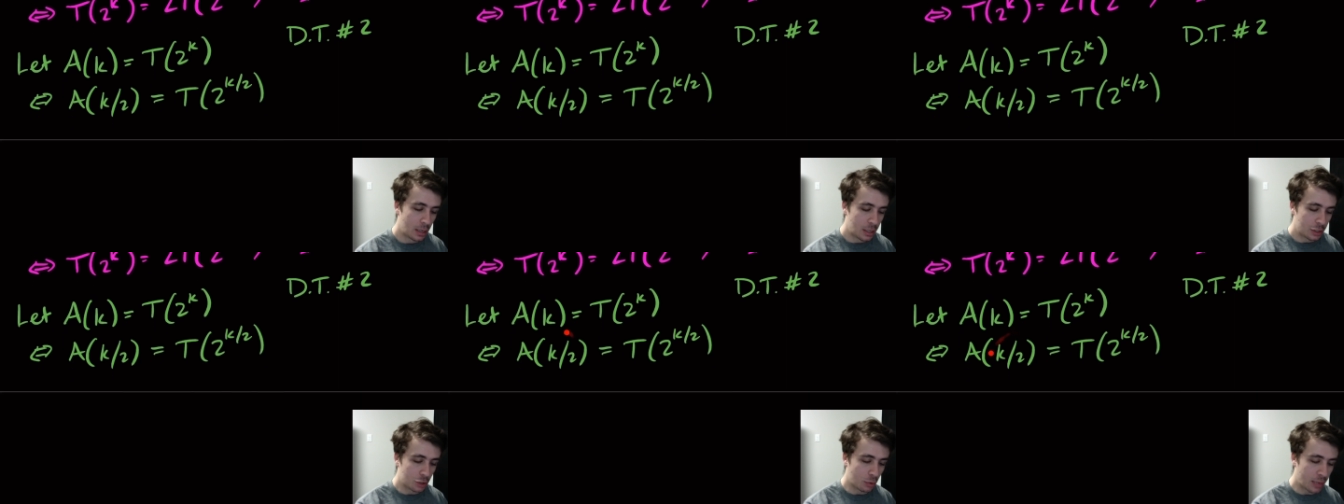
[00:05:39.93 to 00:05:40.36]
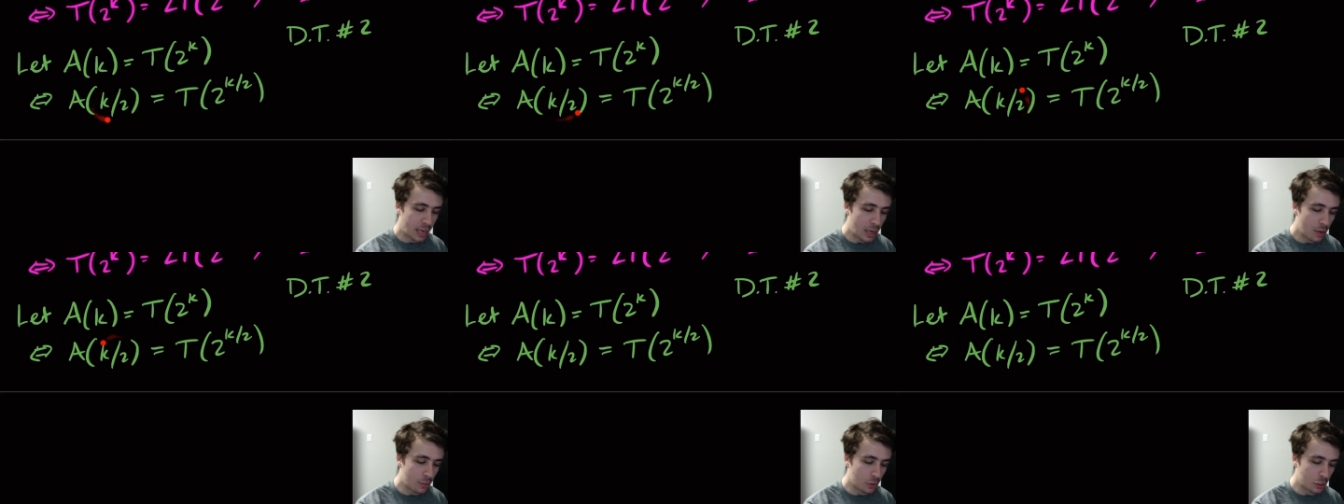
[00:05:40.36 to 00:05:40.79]
So
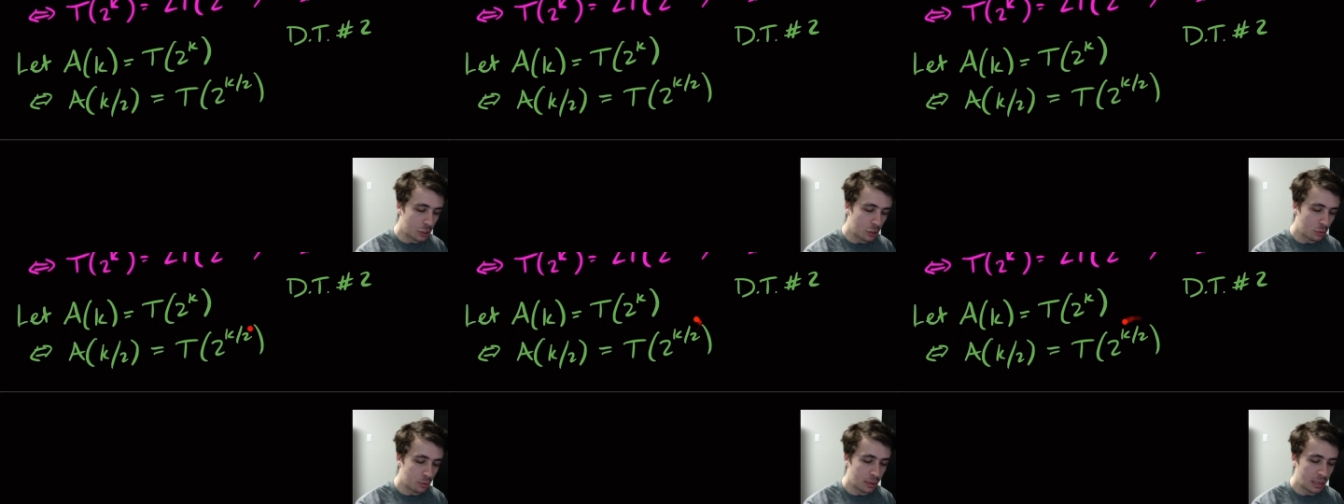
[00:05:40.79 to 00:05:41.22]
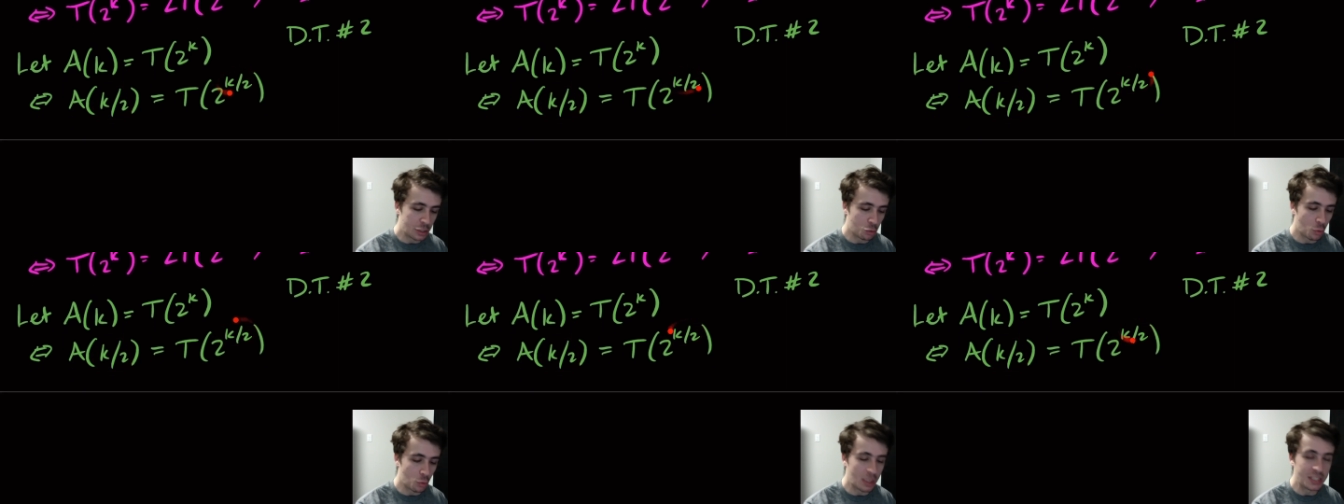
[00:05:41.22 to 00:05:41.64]
k over 2 is
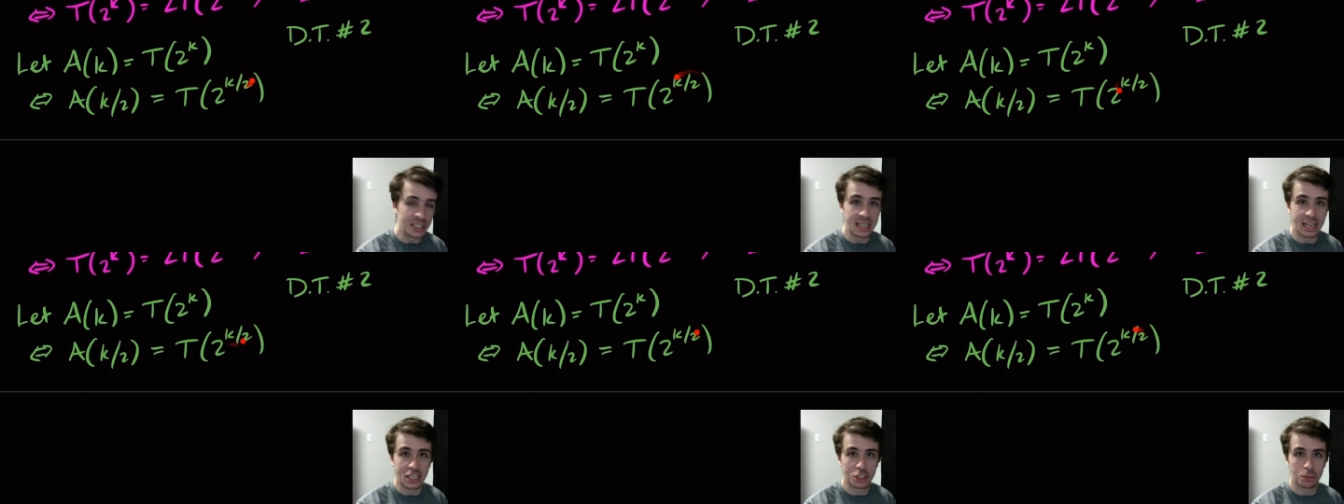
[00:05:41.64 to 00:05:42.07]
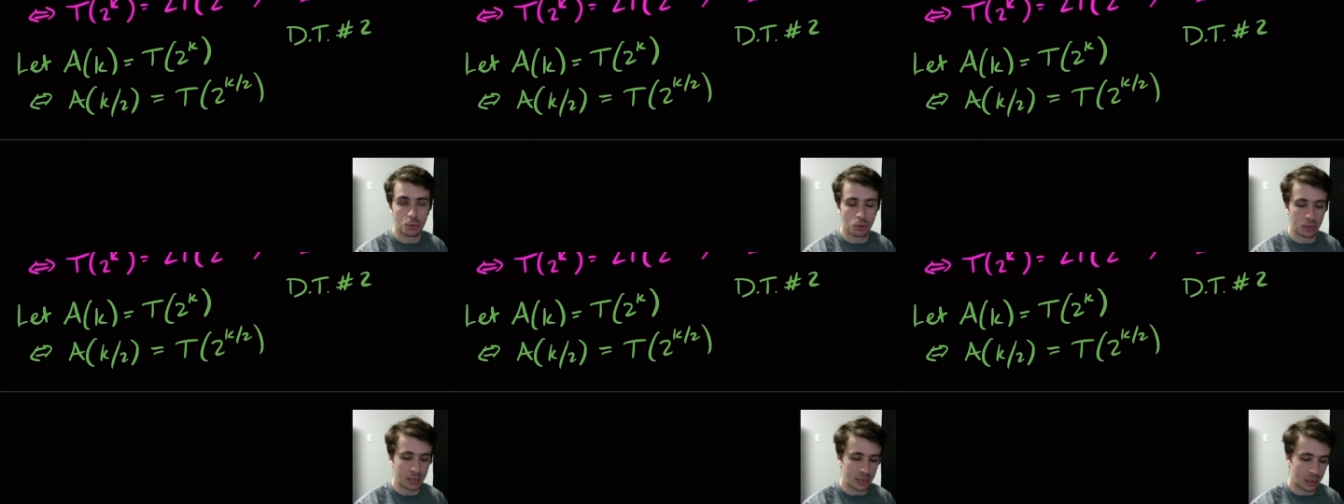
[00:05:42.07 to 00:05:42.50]
what's in the
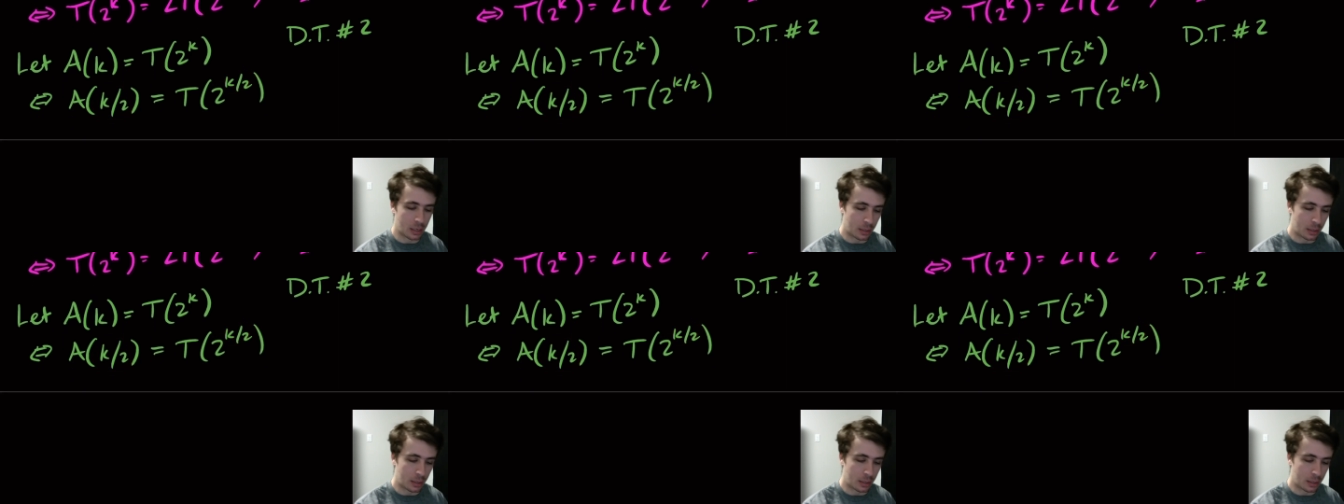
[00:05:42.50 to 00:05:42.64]
exponent here.